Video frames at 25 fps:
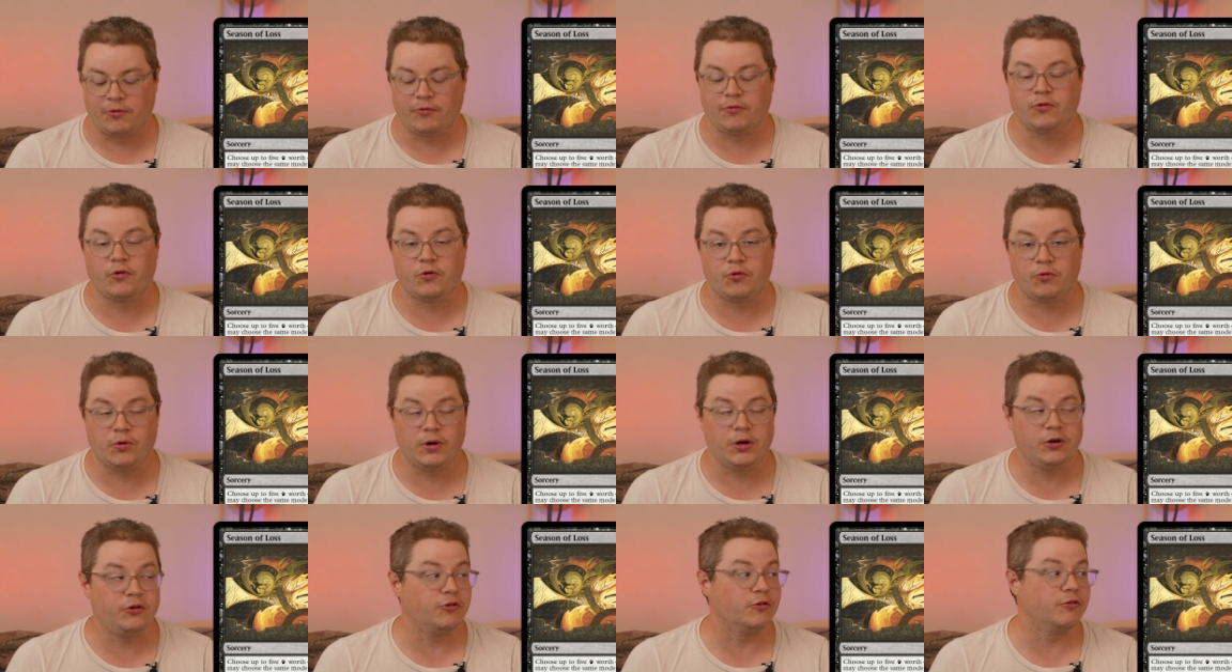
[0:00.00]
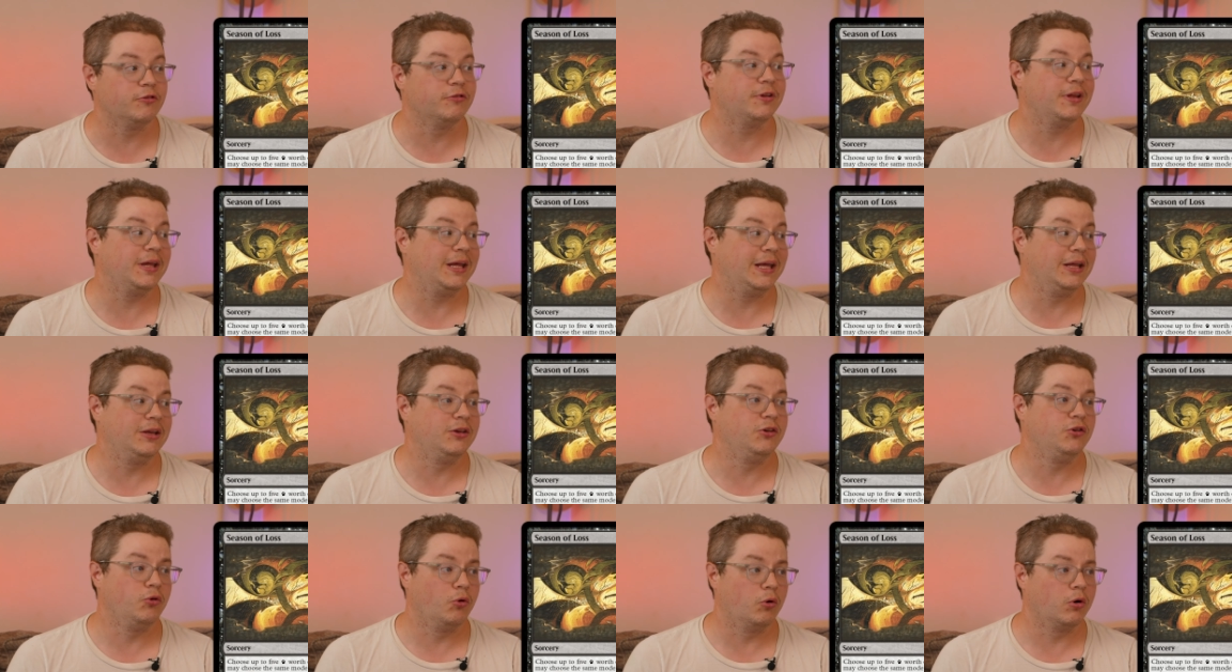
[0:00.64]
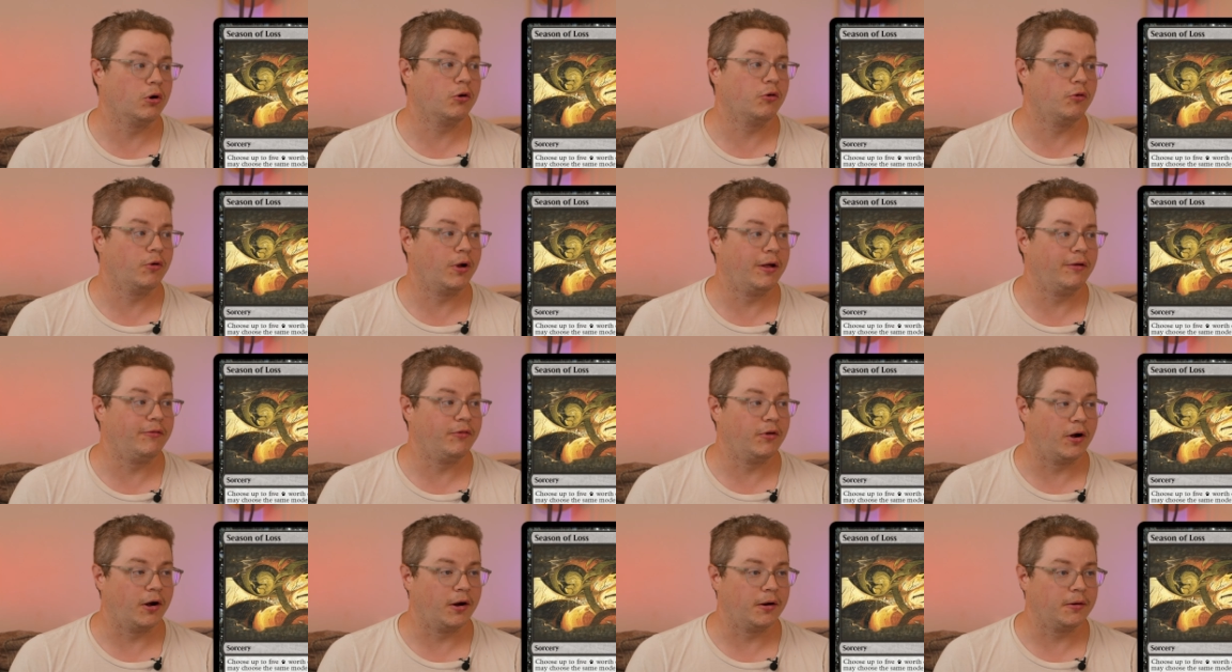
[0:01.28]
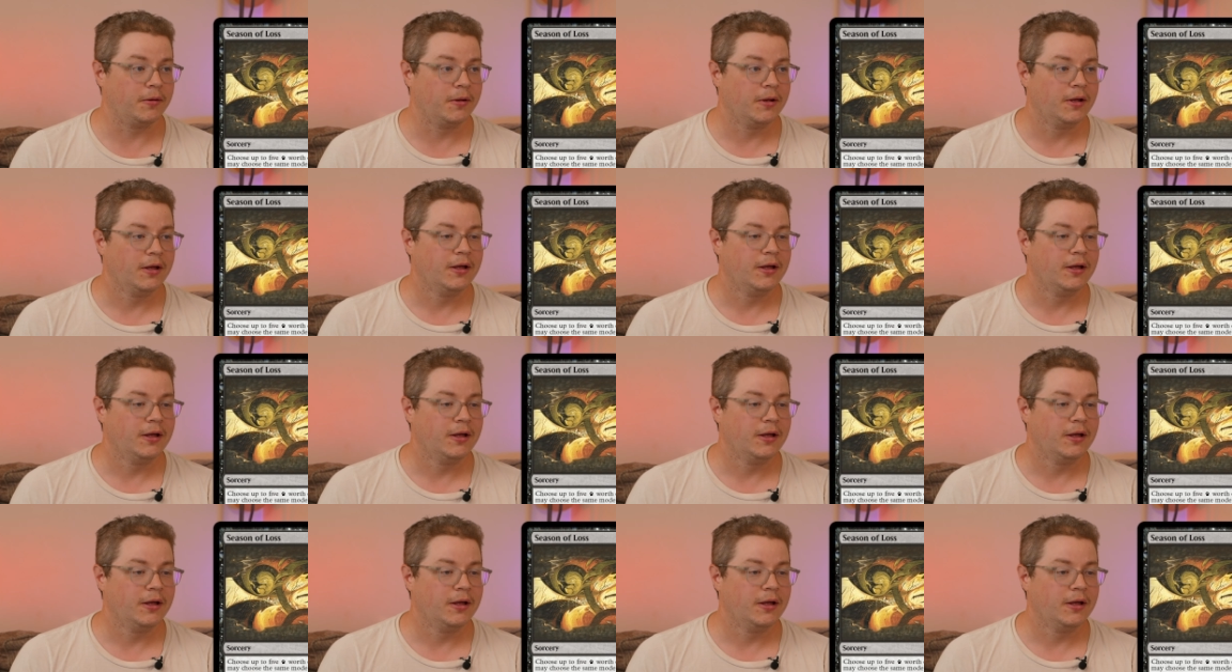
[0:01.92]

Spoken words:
of creatures in your graveyard.